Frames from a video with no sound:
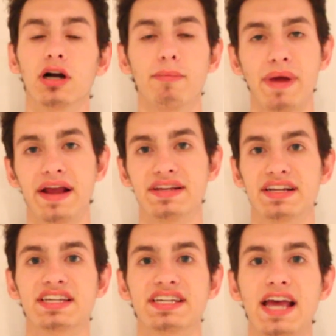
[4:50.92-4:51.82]
are
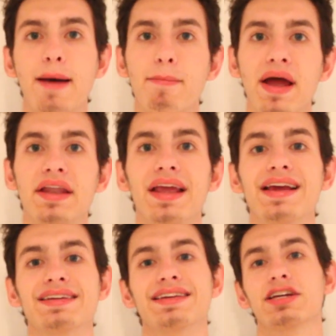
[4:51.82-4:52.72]
amazing. Sam
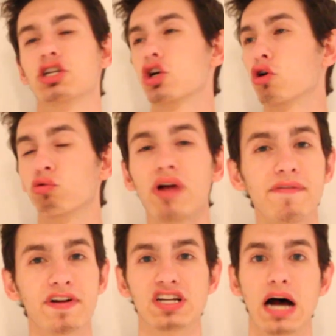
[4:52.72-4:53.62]
Mendes does a
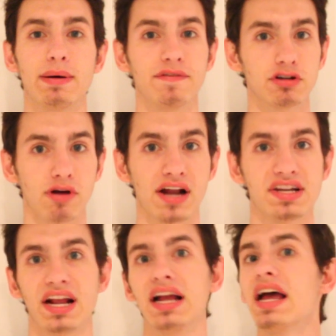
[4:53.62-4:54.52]
terrific job of
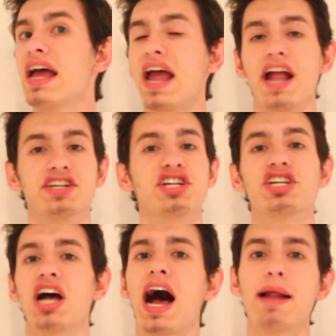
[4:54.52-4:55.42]
directing. It's
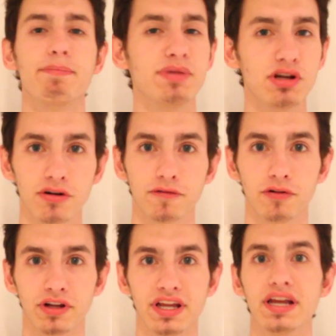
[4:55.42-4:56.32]
shot
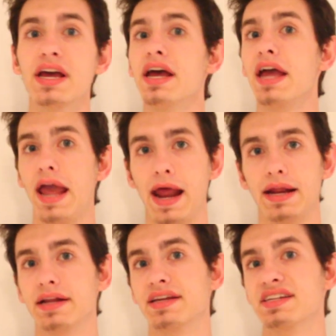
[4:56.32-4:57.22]
beautifully
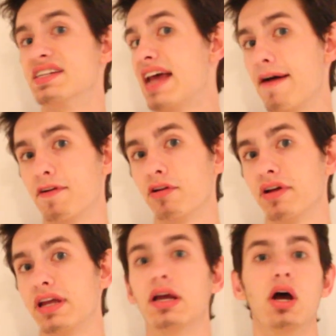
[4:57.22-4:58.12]
it is
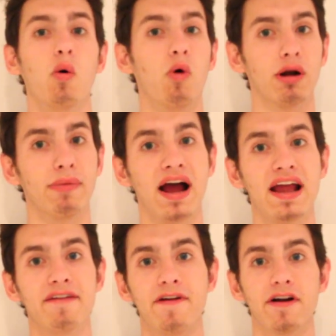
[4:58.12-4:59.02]
definitely one of
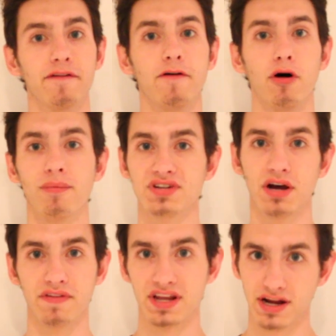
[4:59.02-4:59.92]
my favorite films
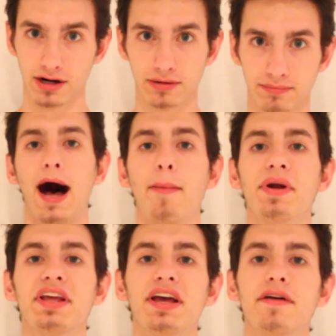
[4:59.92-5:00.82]
of the year. I'm
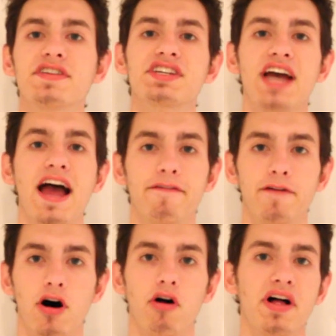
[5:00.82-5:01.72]
gonna give
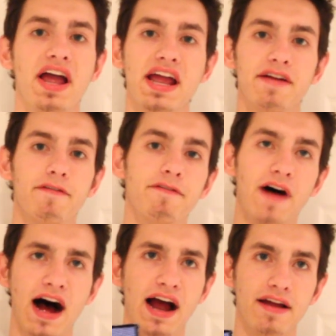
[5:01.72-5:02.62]
Skyfall a
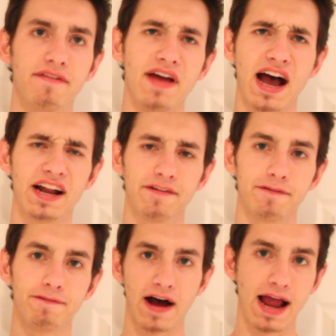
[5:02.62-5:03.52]
5 out
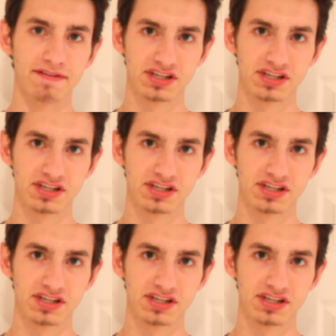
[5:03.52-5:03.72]
of 5